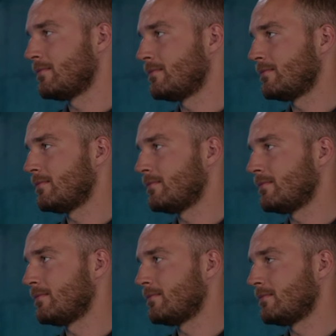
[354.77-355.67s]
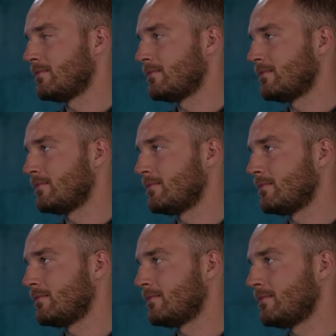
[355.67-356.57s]

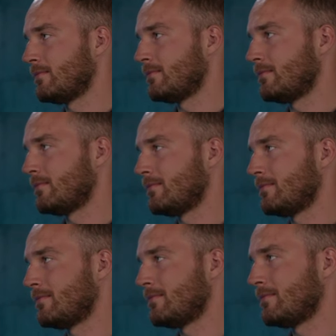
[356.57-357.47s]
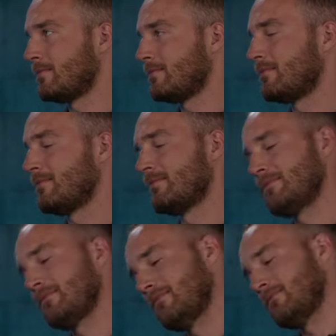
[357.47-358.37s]

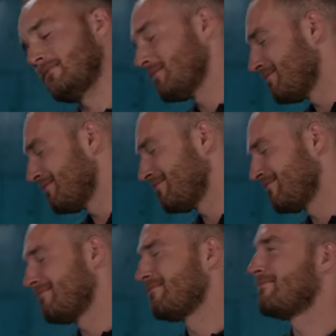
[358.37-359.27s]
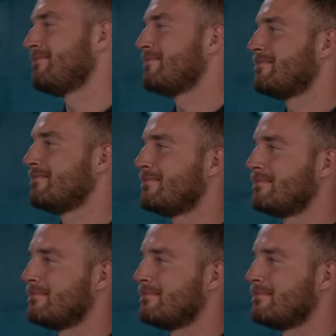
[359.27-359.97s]
(silent)